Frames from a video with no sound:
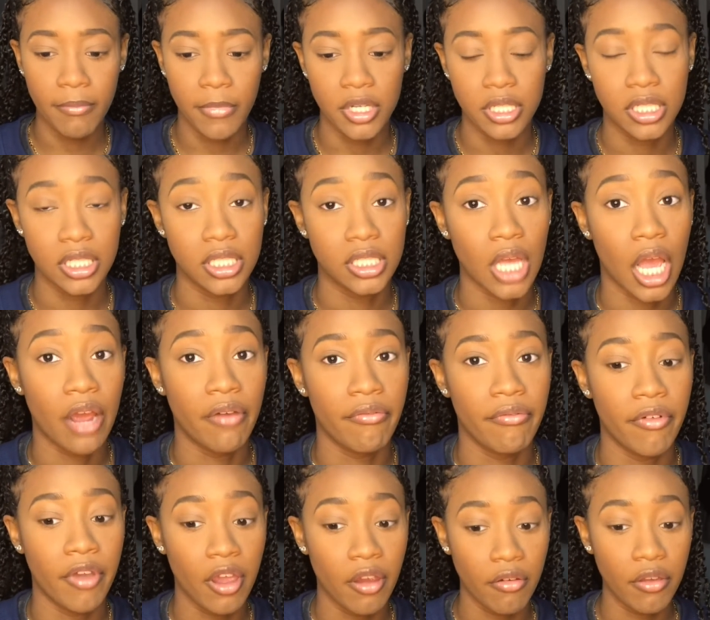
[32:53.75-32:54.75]
but it's a
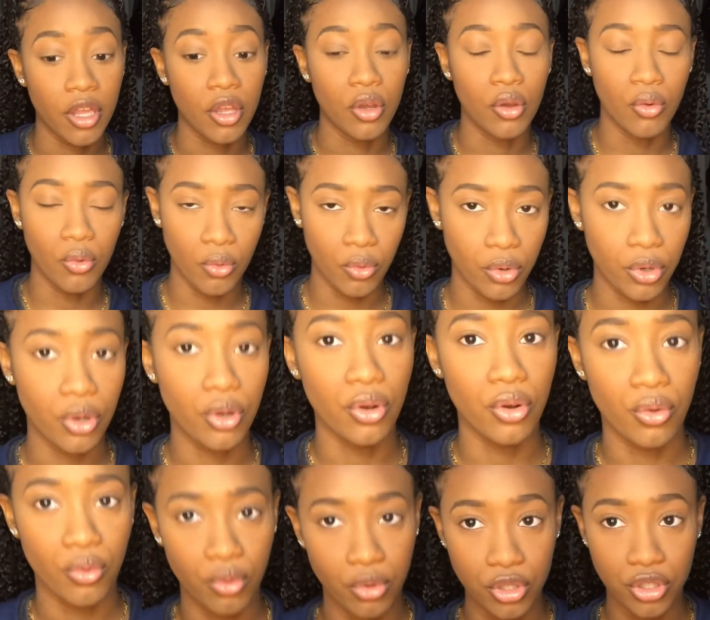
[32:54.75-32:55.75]
very good
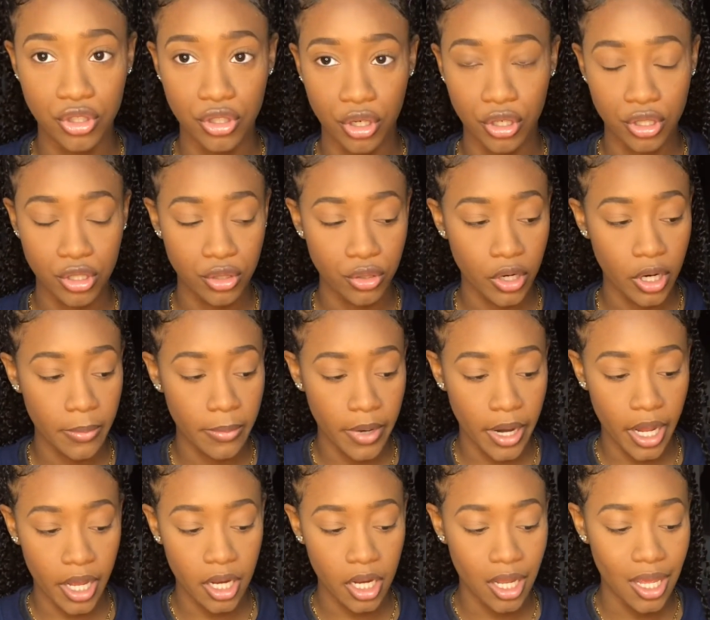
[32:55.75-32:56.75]
known drugstore
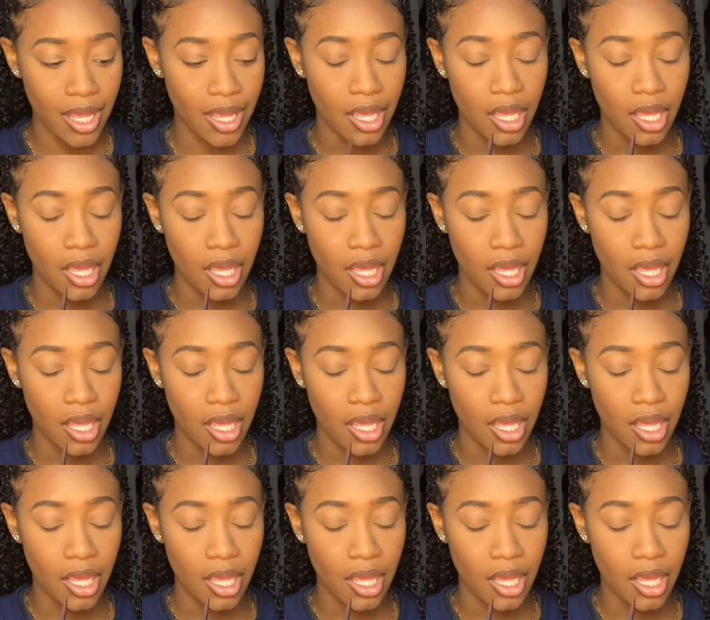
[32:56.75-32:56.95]
brand.